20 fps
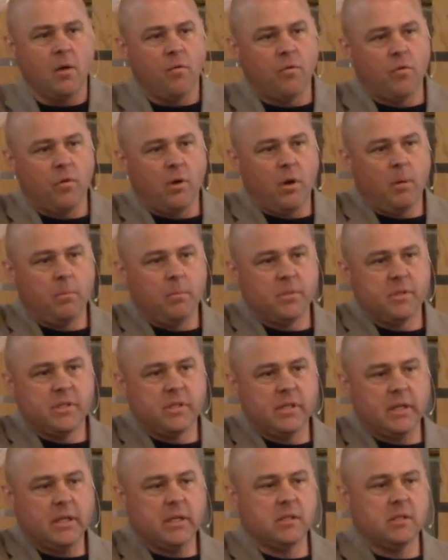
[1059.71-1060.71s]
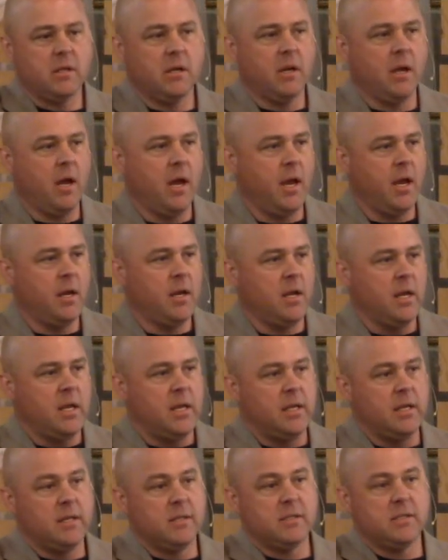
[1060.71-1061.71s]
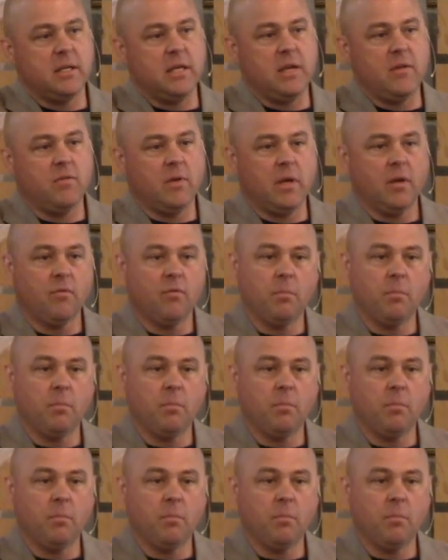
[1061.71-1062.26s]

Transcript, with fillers: From 6 to 9 is evening.